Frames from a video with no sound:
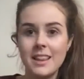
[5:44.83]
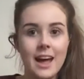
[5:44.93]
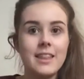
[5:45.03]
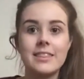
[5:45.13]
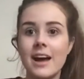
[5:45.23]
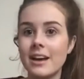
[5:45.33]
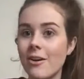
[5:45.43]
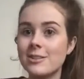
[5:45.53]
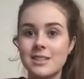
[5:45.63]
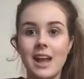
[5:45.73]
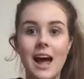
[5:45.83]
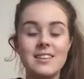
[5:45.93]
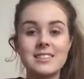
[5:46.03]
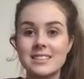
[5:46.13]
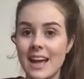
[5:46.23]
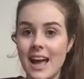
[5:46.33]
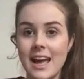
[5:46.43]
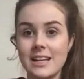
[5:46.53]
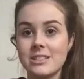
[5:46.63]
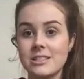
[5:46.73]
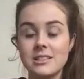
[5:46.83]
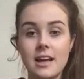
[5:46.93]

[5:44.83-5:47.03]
like they're going to last ages.